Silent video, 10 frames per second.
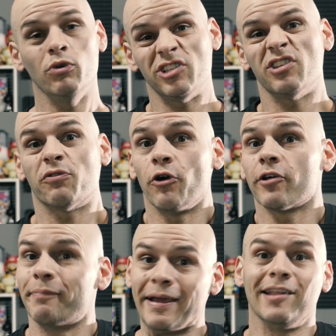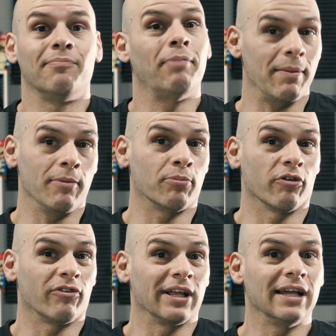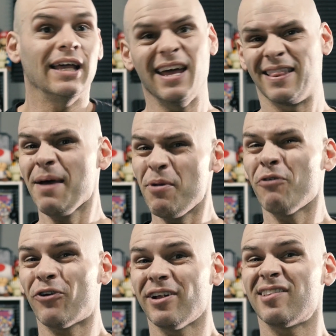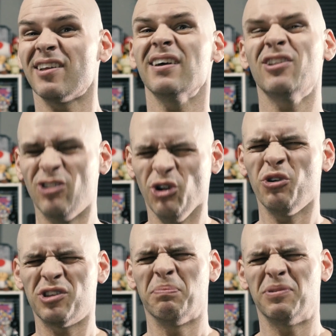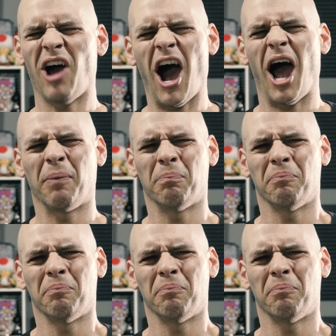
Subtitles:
which of course means baby proofing. And that, my friends, took some time.